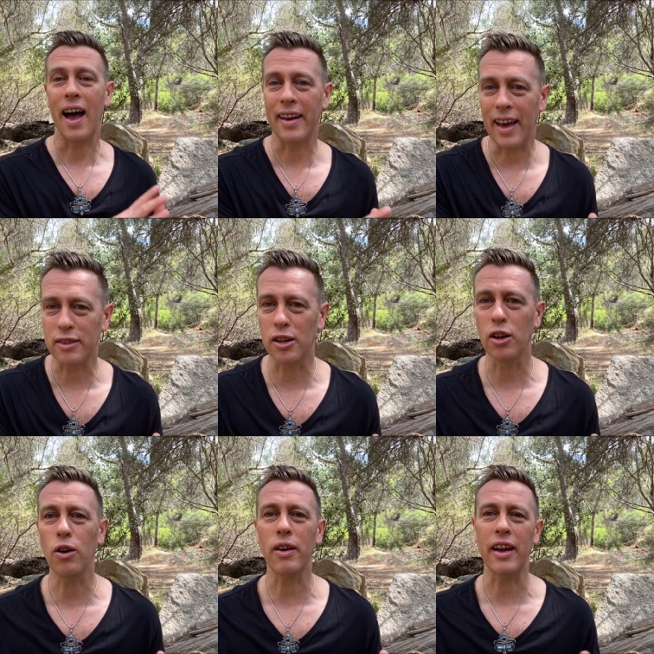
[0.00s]
and has a
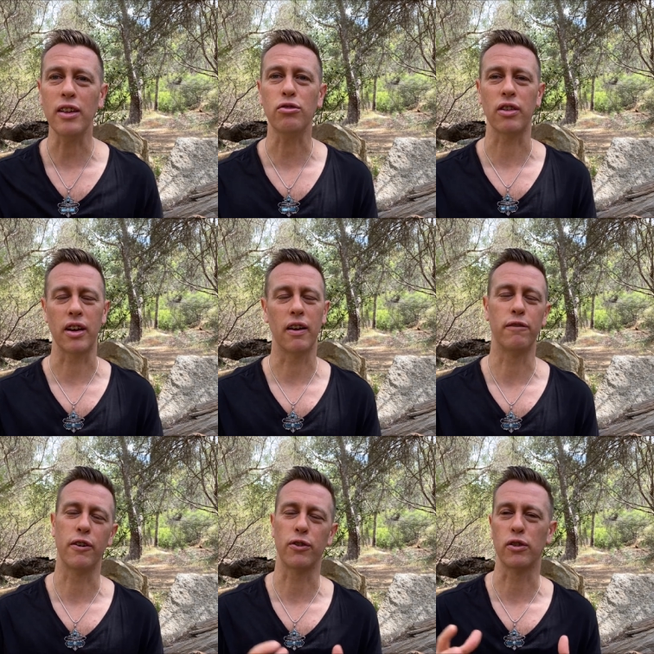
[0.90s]
long history
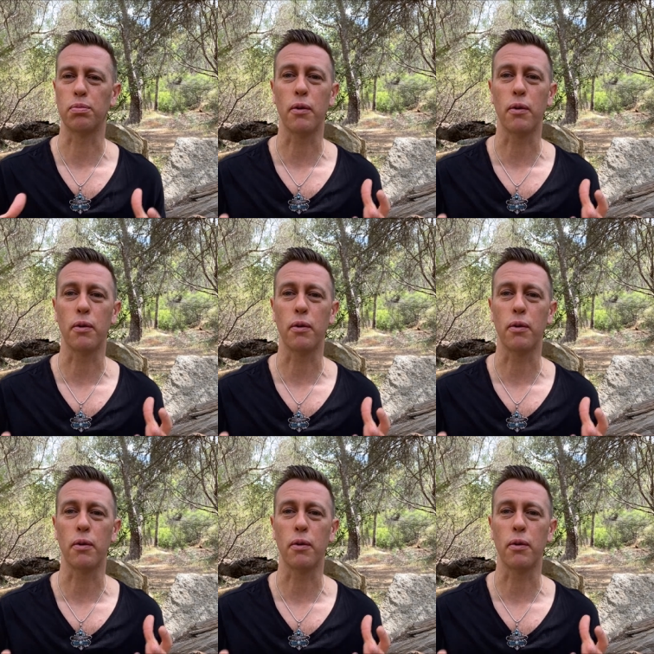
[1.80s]
of different